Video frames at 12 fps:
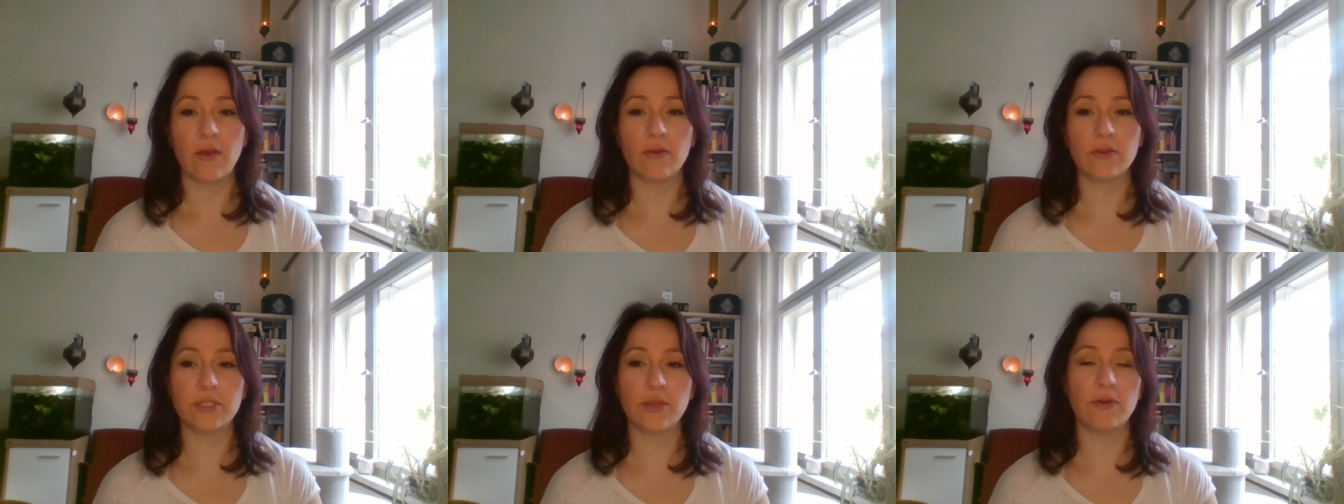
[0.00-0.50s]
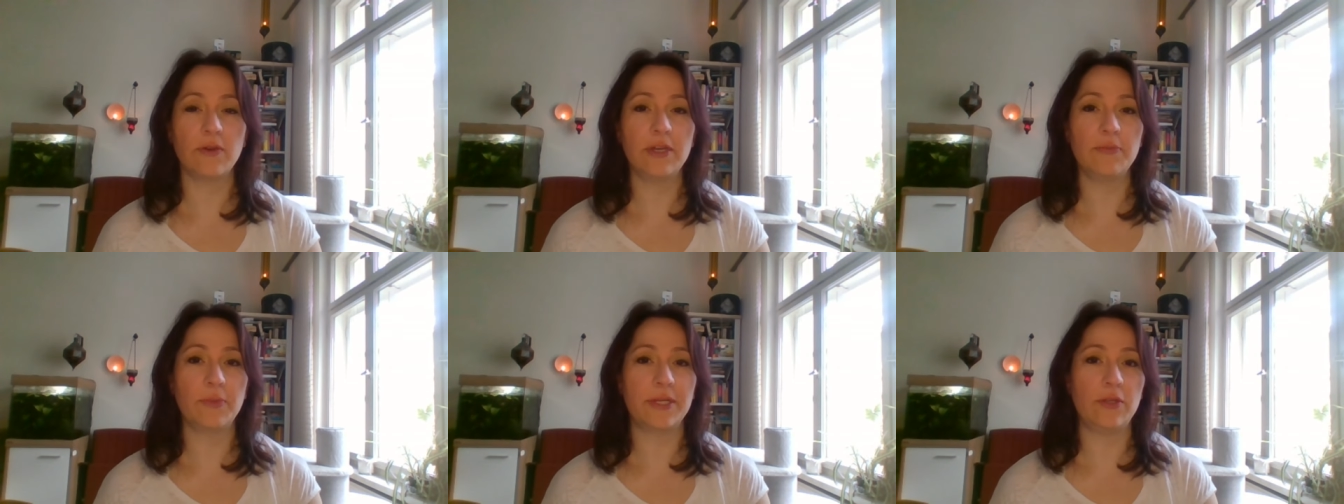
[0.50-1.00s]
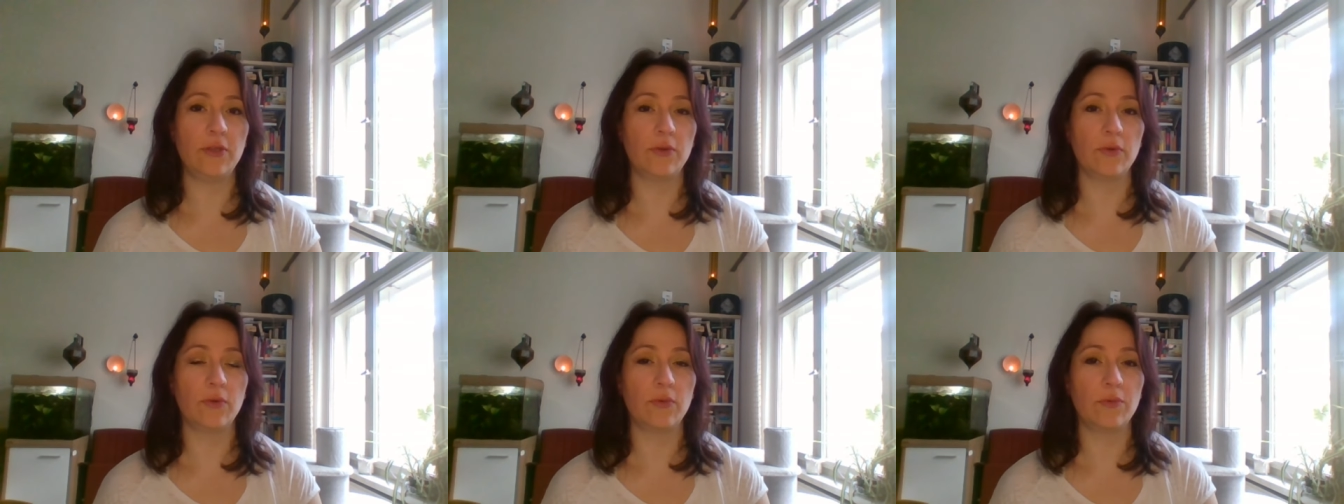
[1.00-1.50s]
Also, when
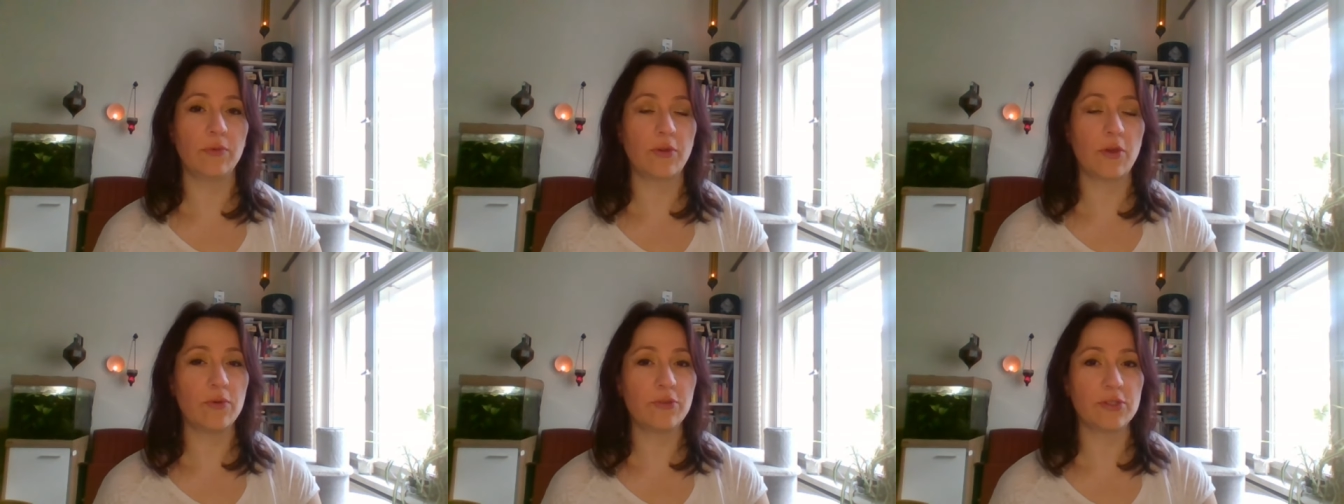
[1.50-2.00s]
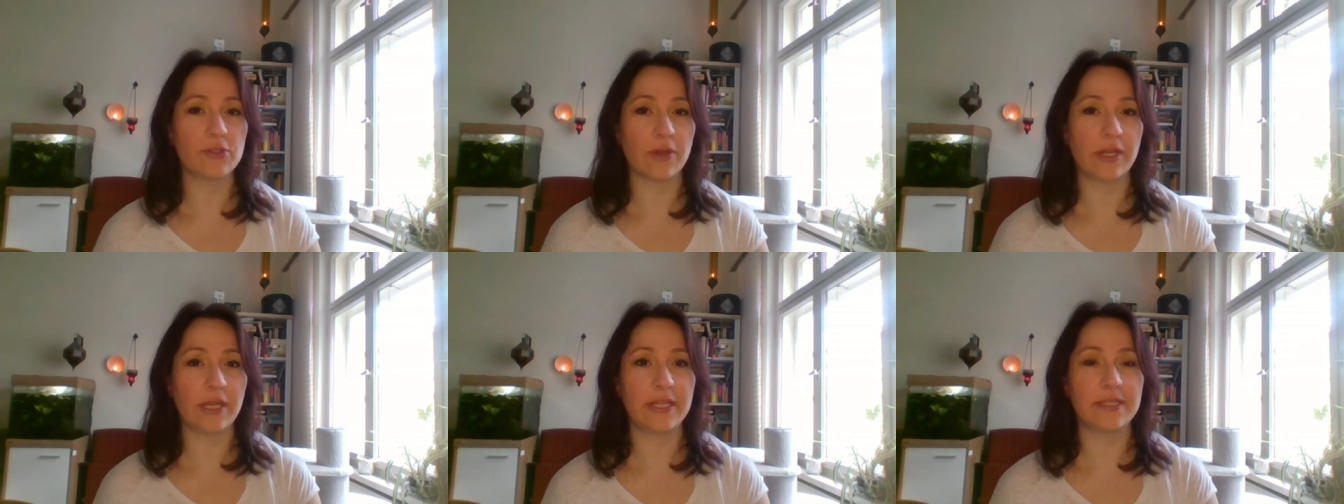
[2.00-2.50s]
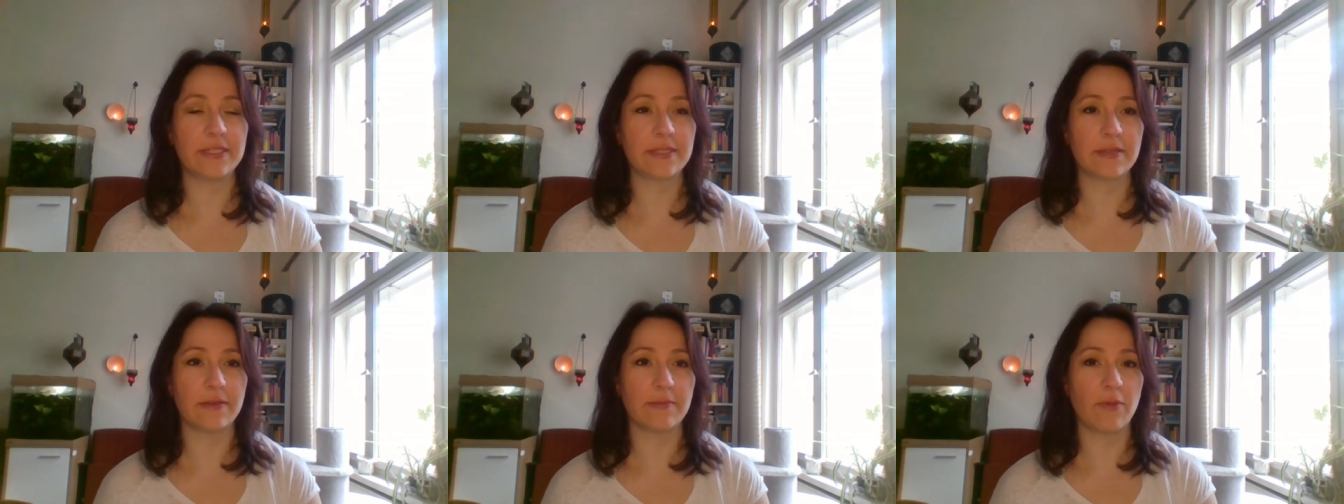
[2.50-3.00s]
you go to Scotland,
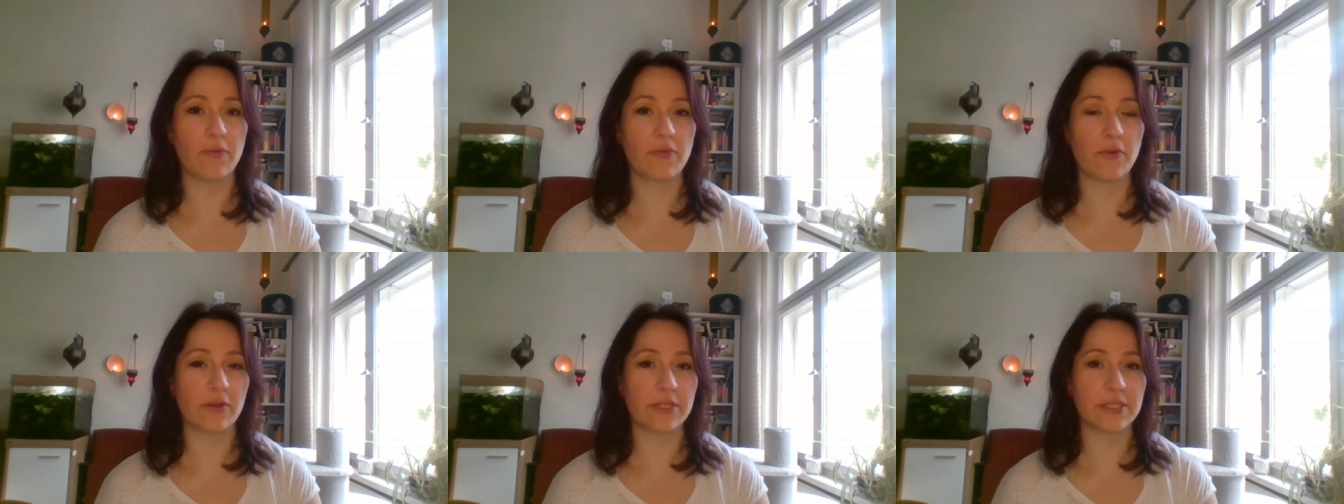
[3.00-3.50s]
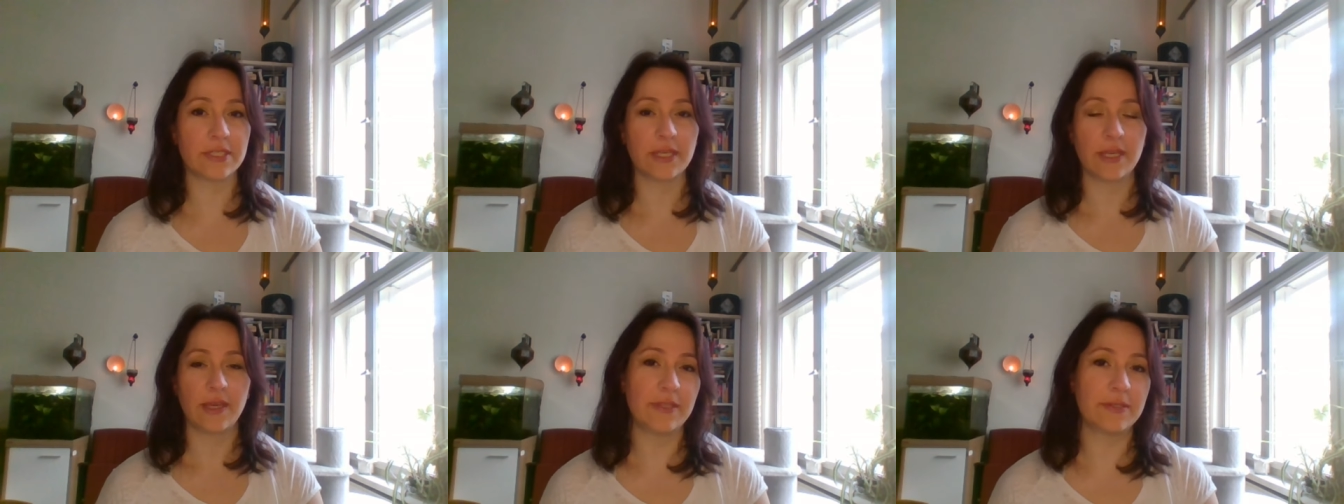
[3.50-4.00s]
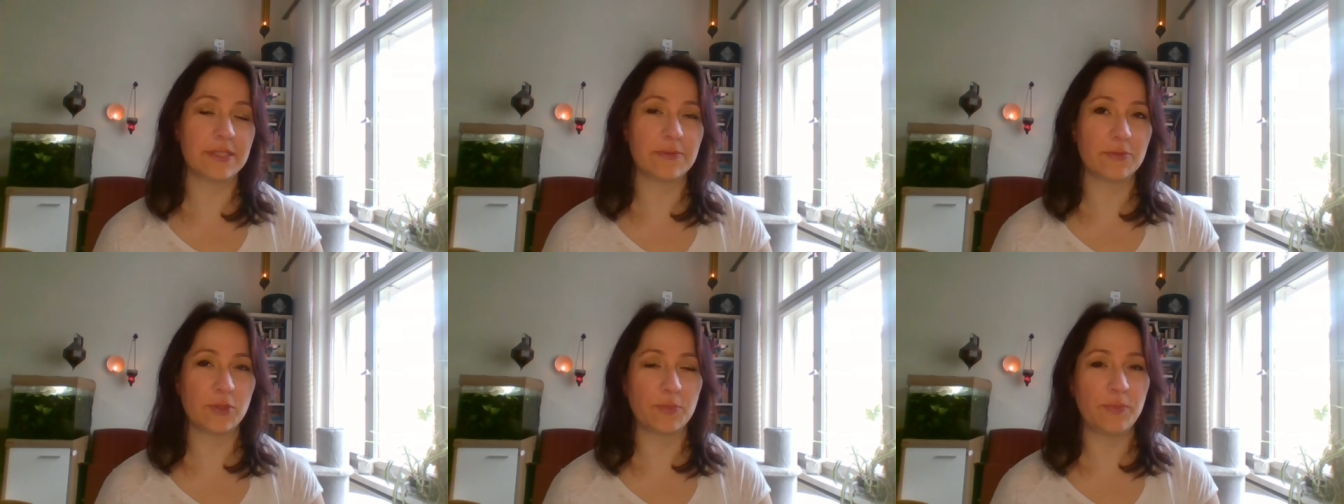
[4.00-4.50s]
of course,
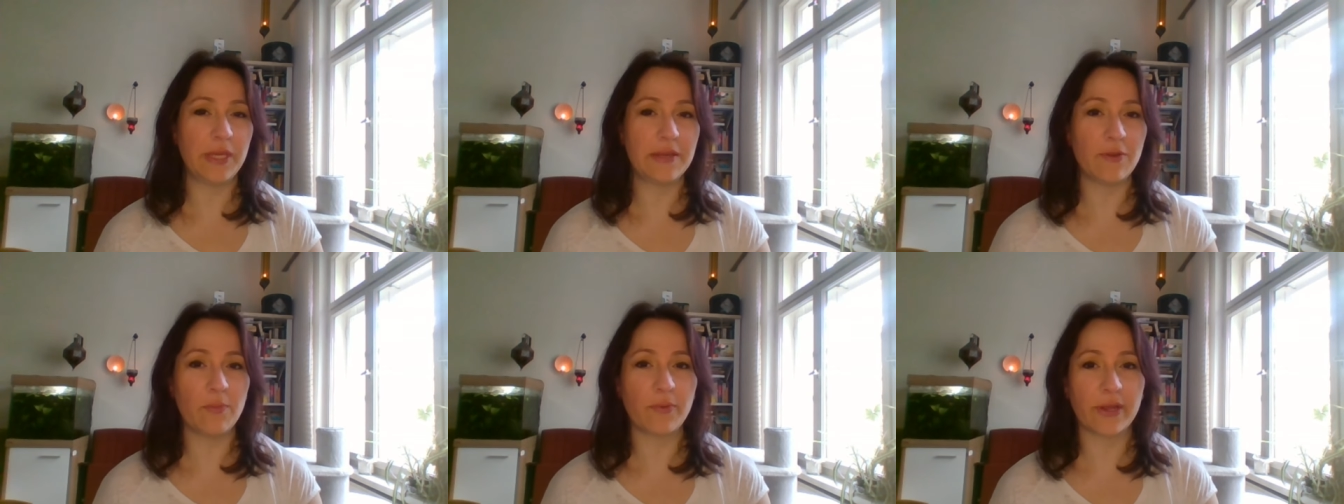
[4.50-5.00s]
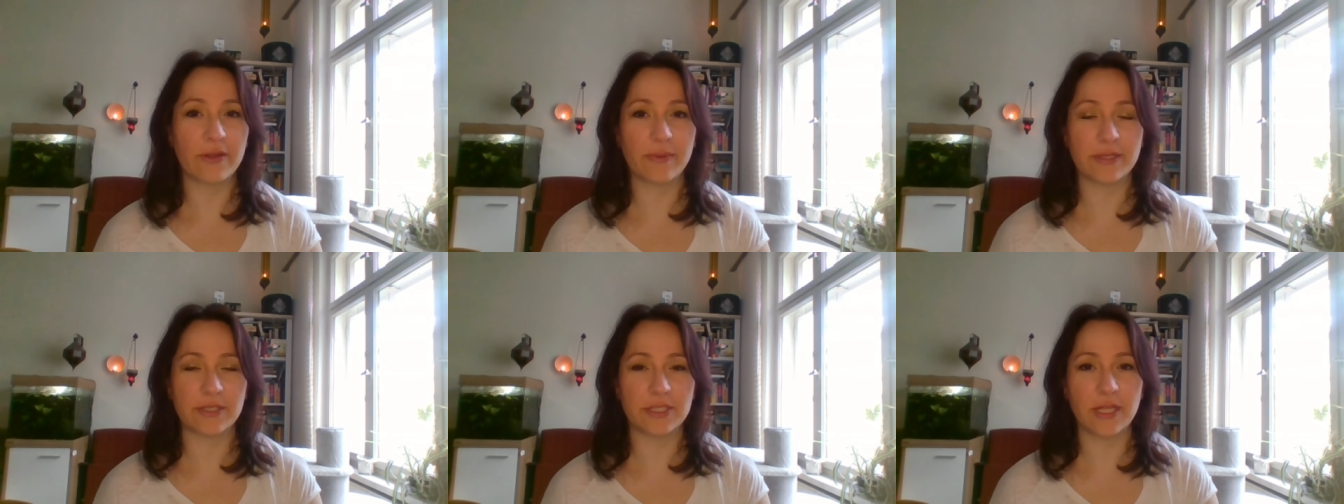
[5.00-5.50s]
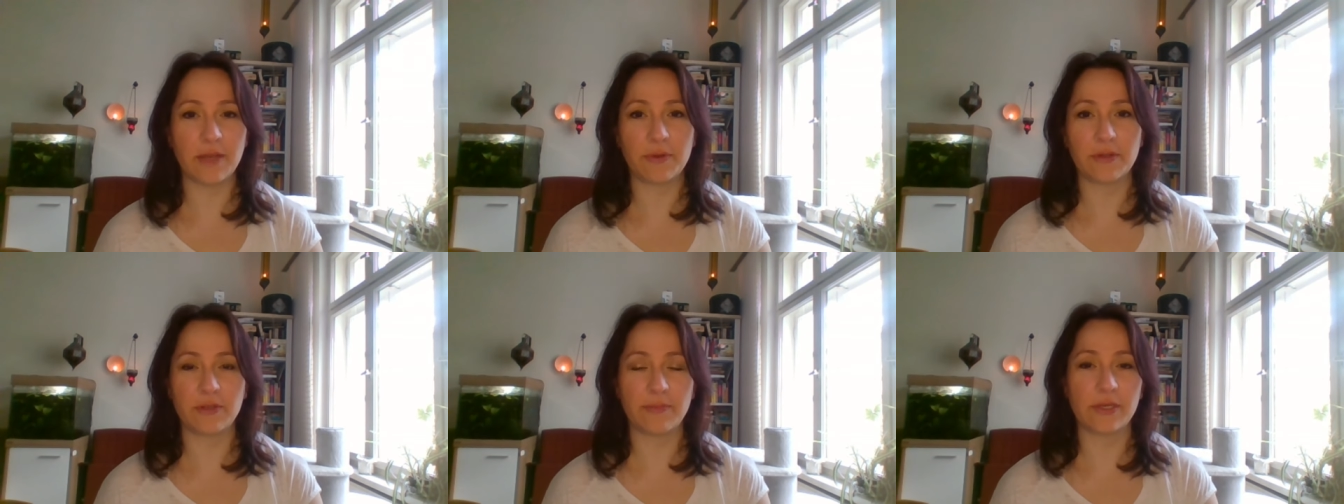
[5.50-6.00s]
this should be a no-brainer, but still I
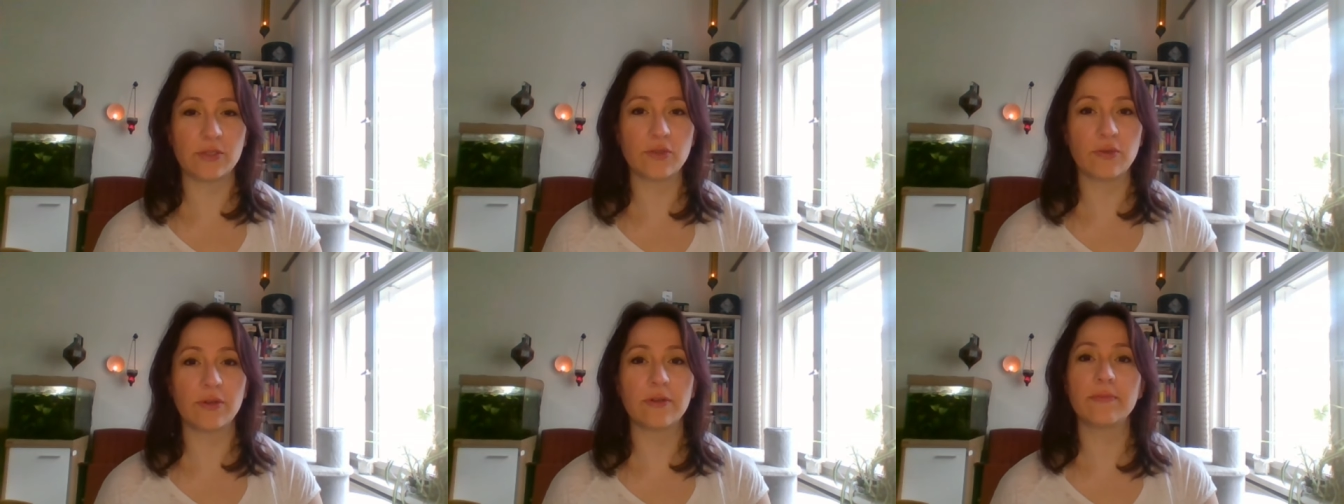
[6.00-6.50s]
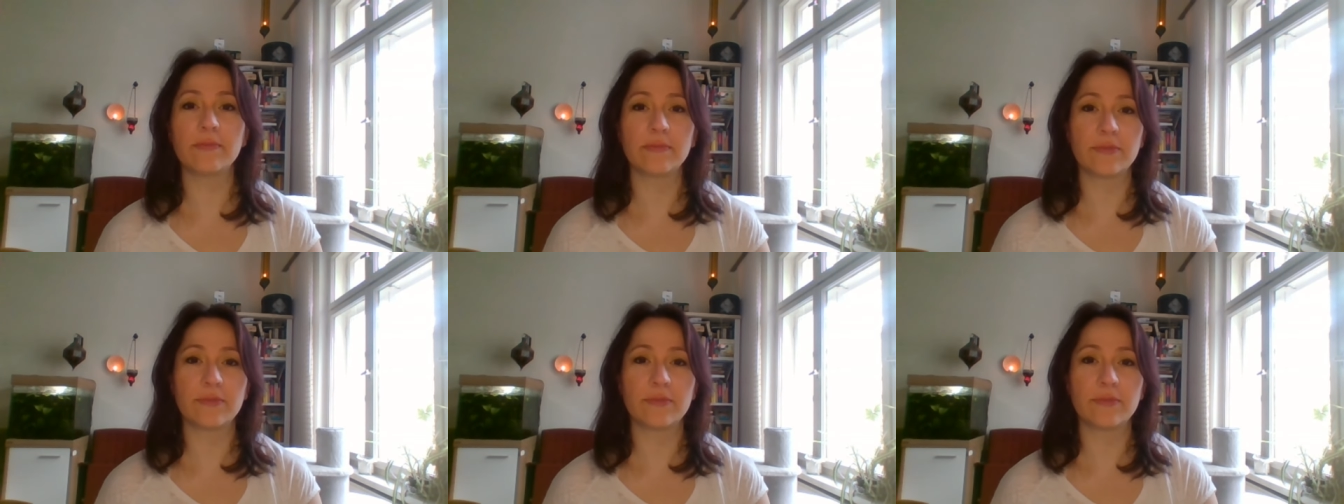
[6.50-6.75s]
wanted to make sure